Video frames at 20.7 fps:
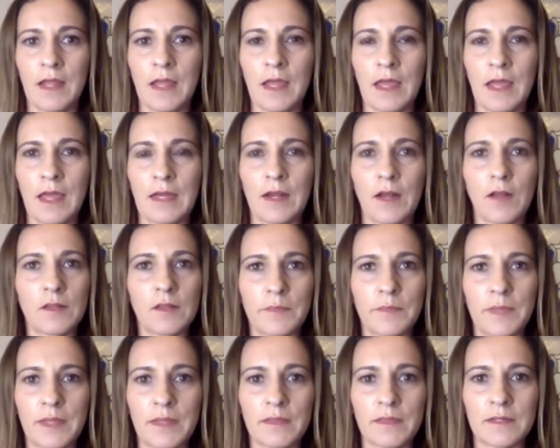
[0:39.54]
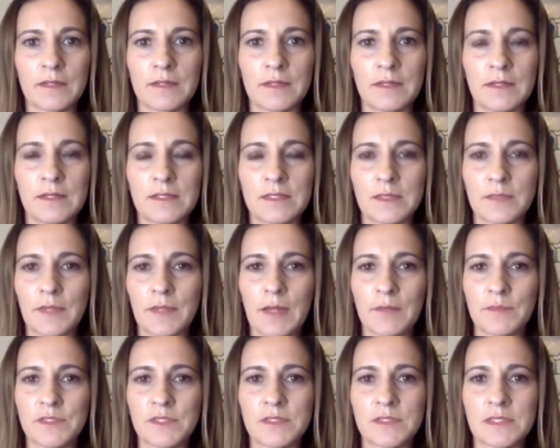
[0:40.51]
And I'll admit that
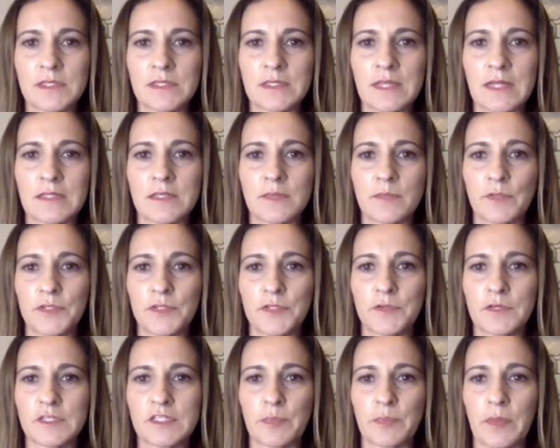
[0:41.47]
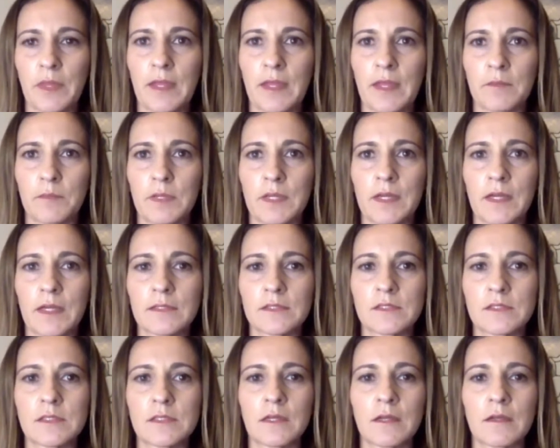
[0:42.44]
sometimes this isn't that simple to explain
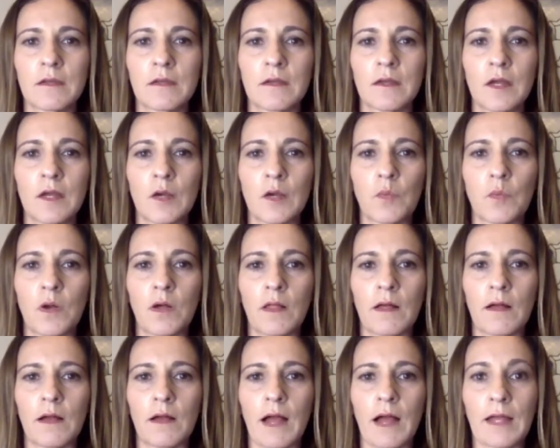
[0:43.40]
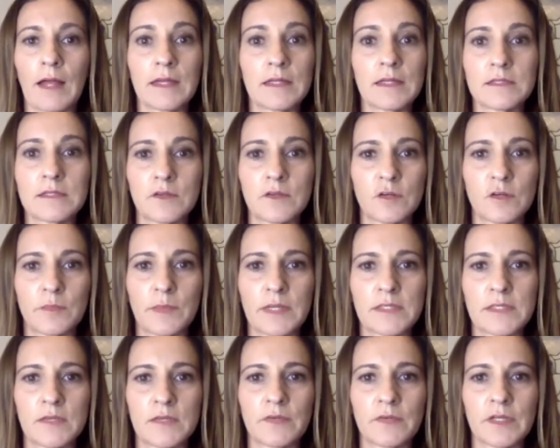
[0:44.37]
because, while I considered
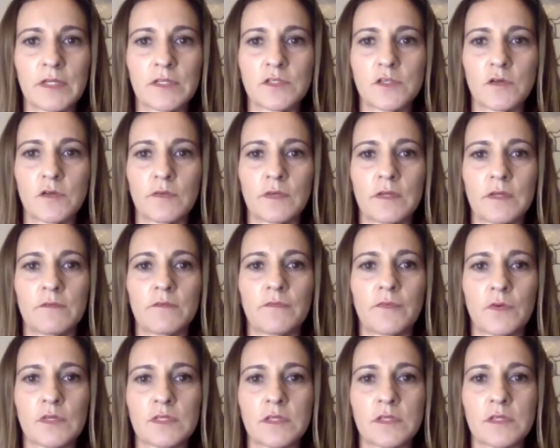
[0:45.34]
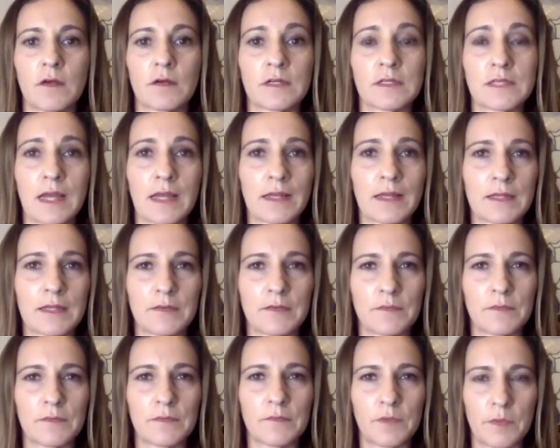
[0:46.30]
myself a conservative for as long as I
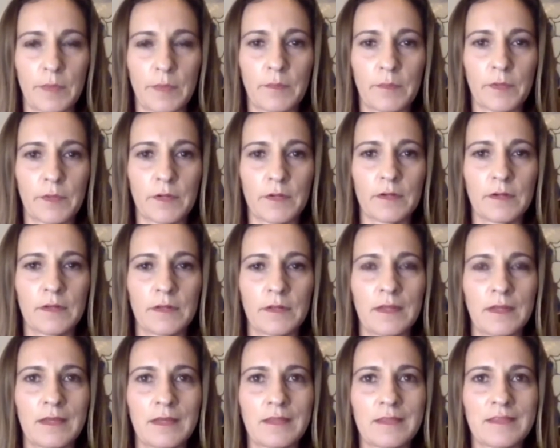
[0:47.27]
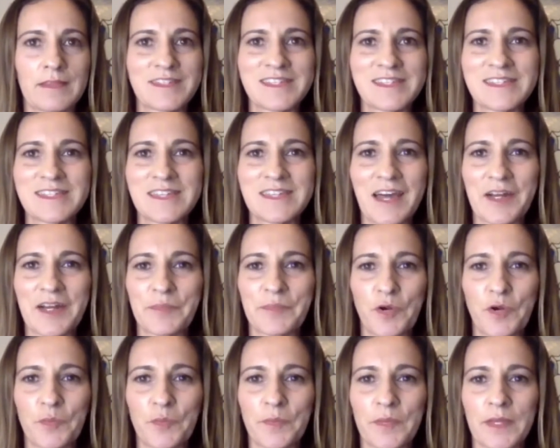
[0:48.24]
can remember, this is not a
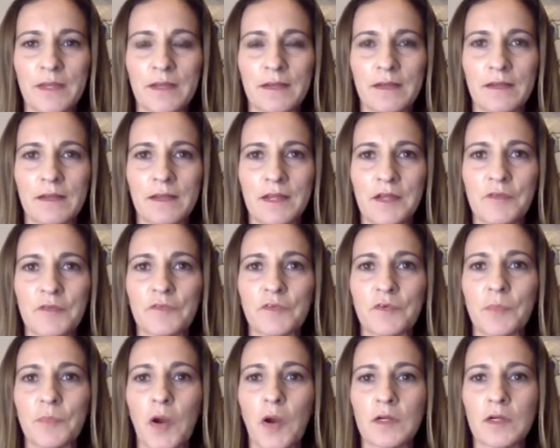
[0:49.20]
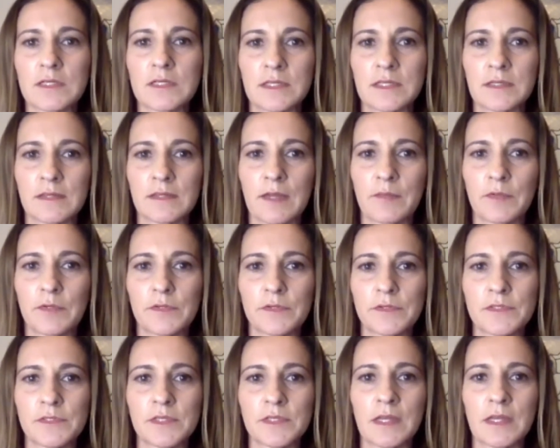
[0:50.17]
moment for partisan
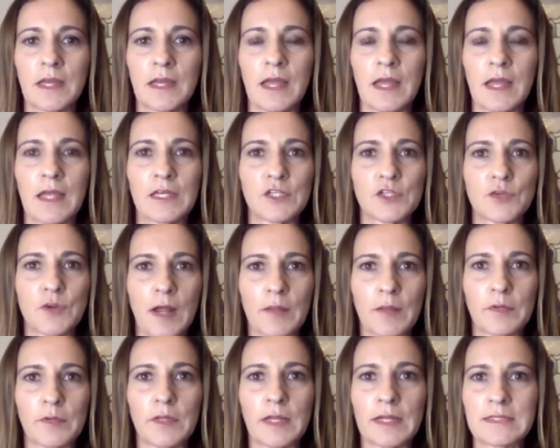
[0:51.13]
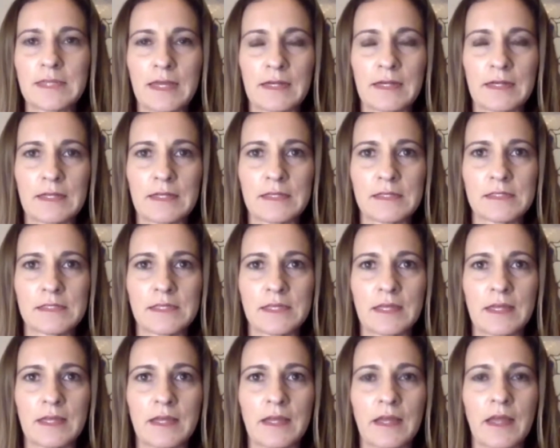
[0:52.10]
labels and tribal identities.
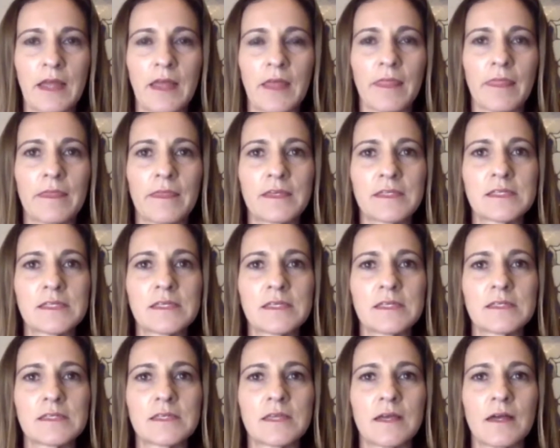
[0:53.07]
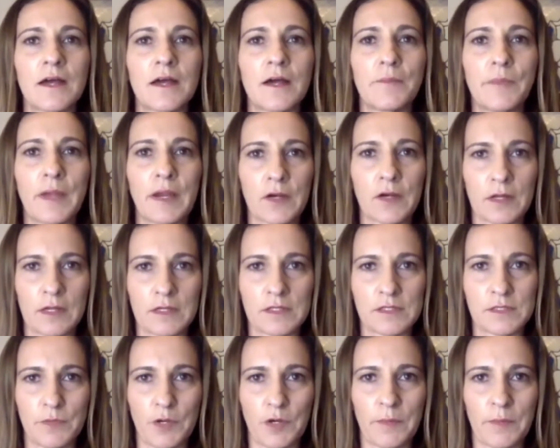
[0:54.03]
This is America's
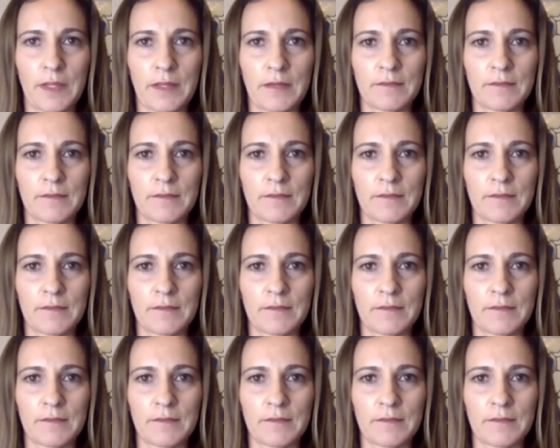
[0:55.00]
moment.